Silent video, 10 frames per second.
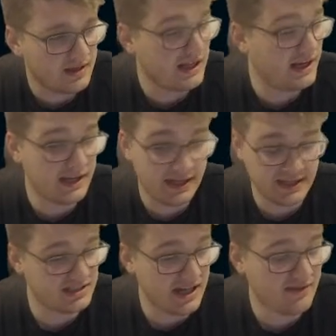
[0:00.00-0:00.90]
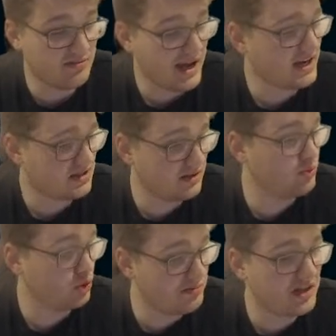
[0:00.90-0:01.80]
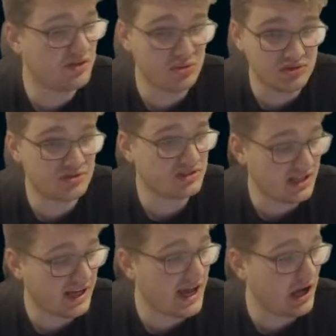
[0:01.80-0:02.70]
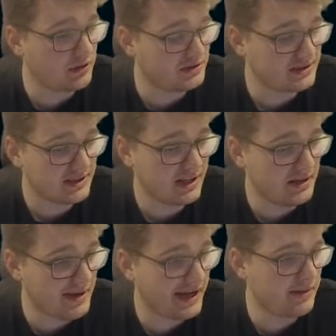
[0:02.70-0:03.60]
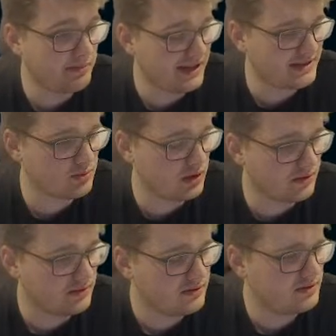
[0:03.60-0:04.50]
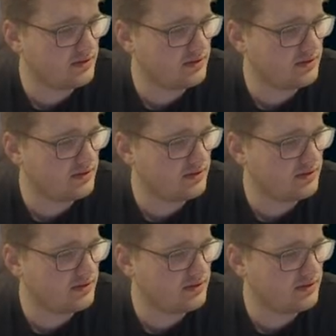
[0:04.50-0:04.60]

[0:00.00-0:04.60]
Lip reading: And I actually have a Mac, so it would be cool to check out Mac implant as well.